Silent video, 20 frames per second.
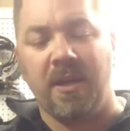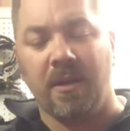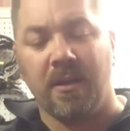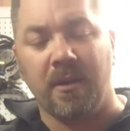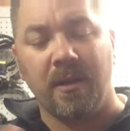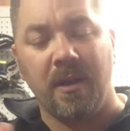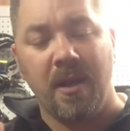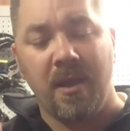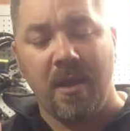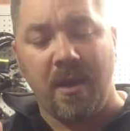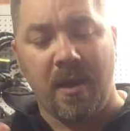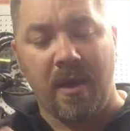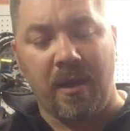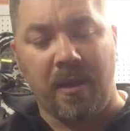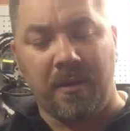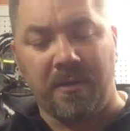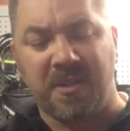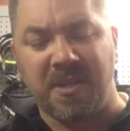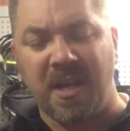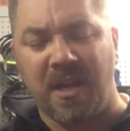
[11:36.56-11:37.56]
here.
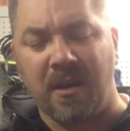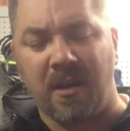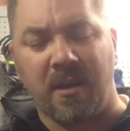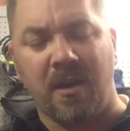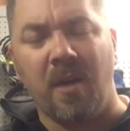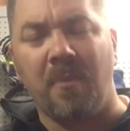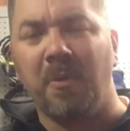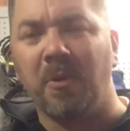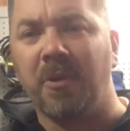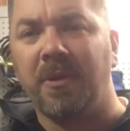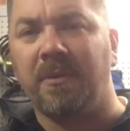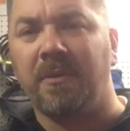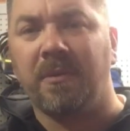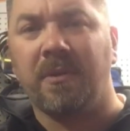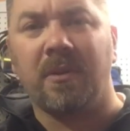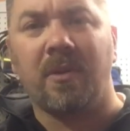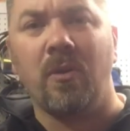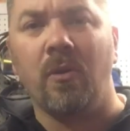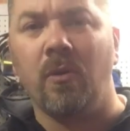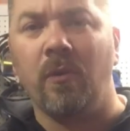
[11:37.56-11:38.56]
It's got a couple
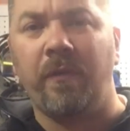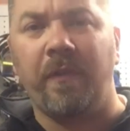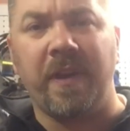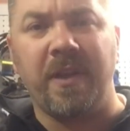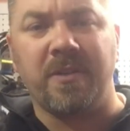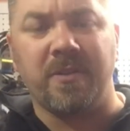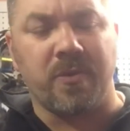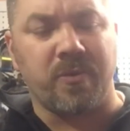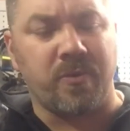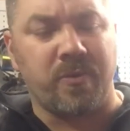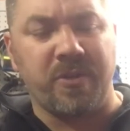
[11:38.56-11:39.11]
cool features.